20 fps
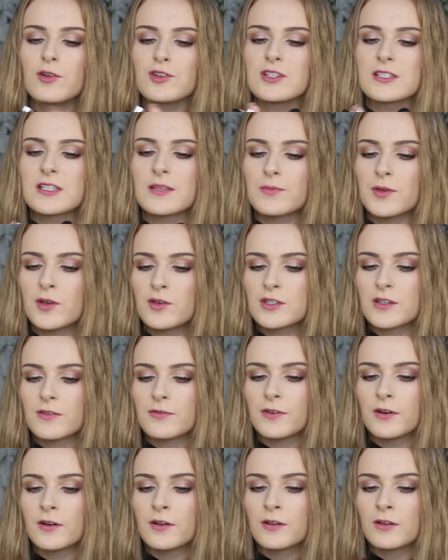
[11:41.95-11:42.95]
which is a
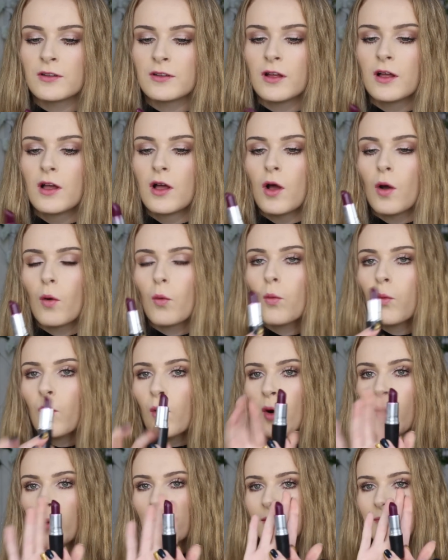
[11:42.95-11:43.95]
beautiful
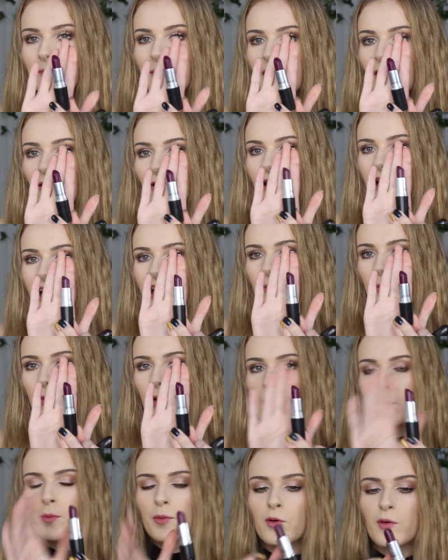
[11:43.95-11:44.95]
warm berry
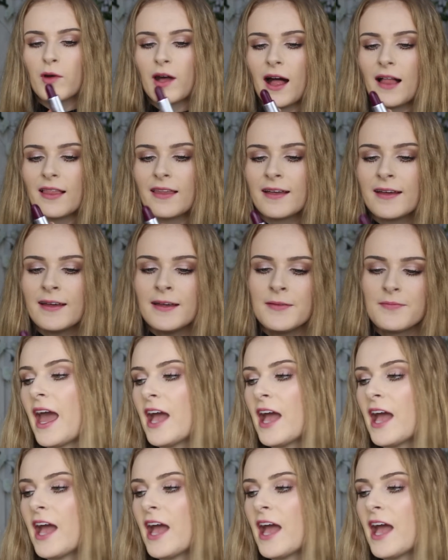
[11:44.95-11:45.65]
purple colour,